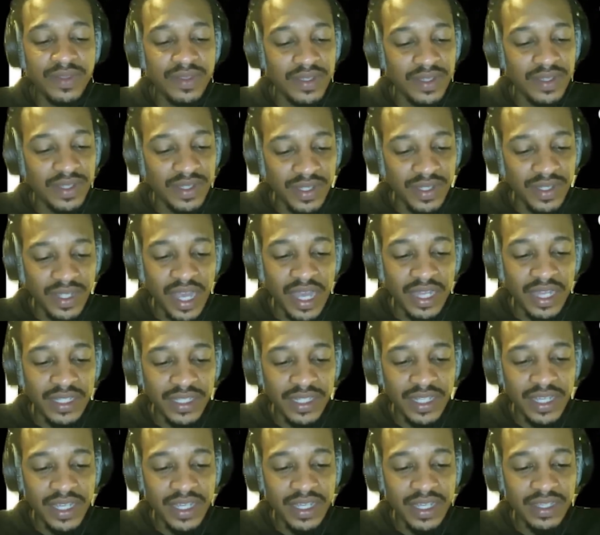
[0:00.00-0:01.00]
It's
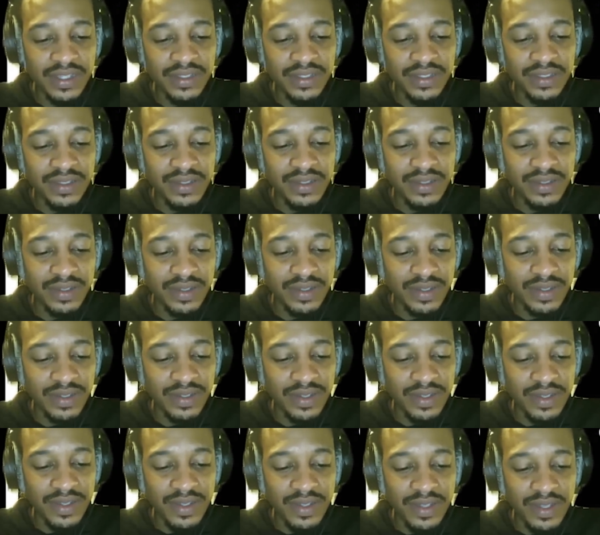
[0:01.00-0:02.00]
Yache.
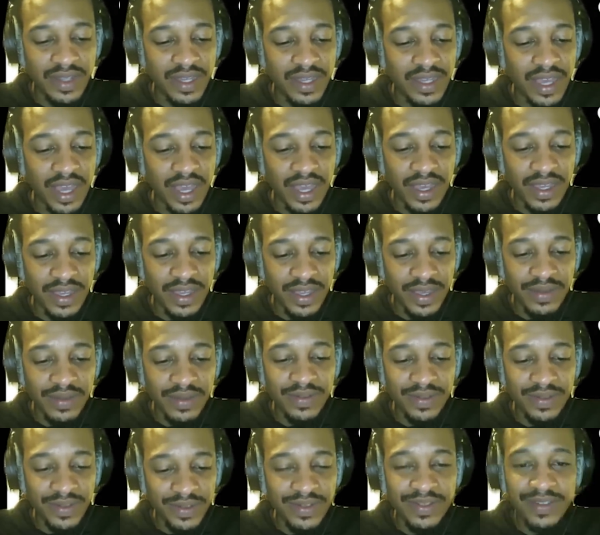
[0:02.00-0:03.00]
Like, I,
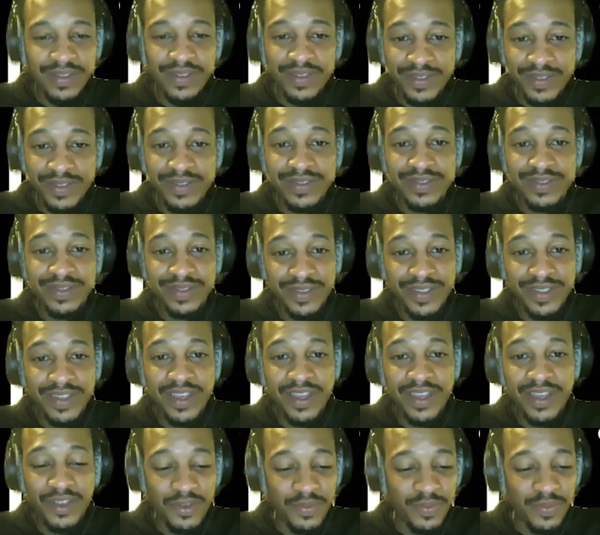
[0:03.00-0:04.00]
I
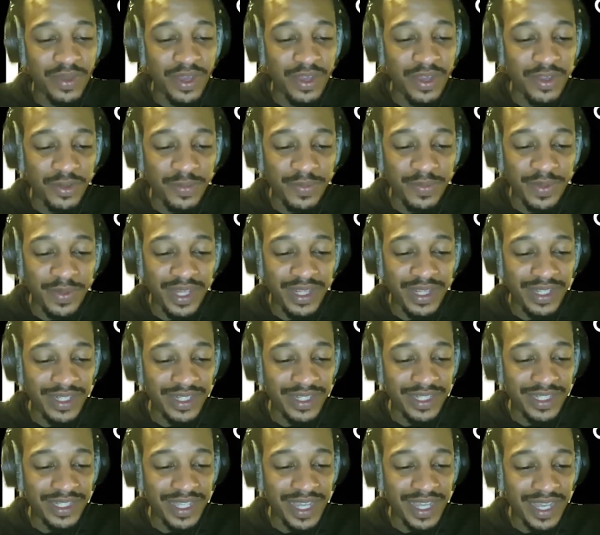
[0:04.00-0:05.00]
hope I hope y'all
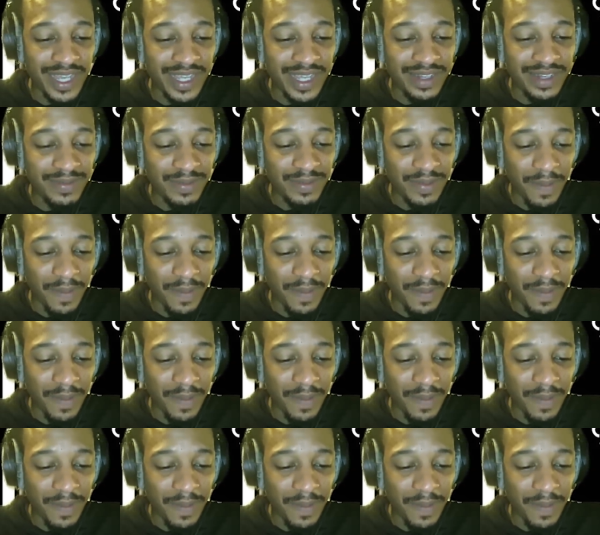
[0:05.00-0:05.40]
understand.